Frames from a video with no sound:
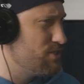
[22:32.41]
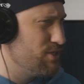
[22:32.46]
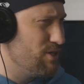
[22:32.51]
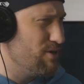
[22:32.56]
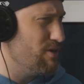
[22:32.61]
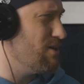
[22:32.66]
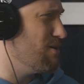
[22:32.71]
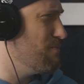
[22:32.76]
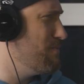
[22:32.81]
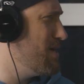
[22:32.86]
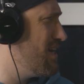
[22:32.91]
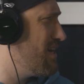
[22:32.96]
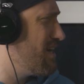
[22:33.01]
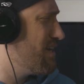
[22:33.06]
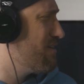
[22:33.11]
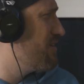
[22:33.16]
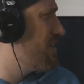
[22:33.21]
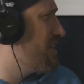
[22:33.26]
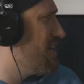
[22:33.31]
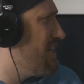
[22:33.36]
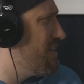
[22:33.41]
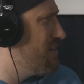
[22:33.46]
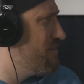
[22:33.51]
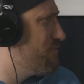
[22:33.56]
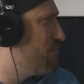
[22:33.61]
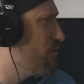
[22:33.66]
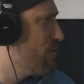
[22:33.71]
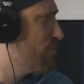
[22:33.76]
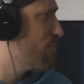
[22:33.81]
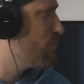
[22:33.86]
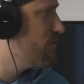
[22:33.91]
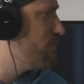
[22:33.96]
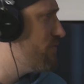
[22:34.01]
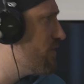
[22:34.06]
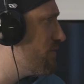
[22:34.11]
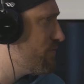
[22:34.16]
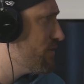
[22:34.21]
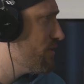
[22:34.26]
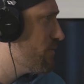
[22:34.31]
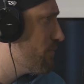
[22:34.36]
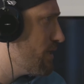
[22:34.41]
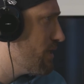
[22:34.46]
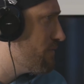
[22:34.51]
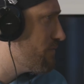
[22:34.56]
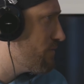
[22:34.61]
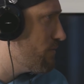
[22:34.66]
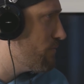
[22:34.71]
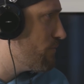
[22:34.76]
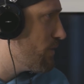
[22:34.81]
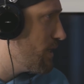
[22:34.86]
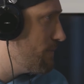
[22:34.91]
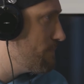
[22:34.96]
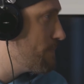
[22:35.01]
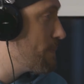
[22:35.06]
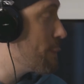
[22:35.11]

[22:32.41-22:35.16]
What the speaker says: and you go, oh man, I could have gotten it for $350 or whatever, right?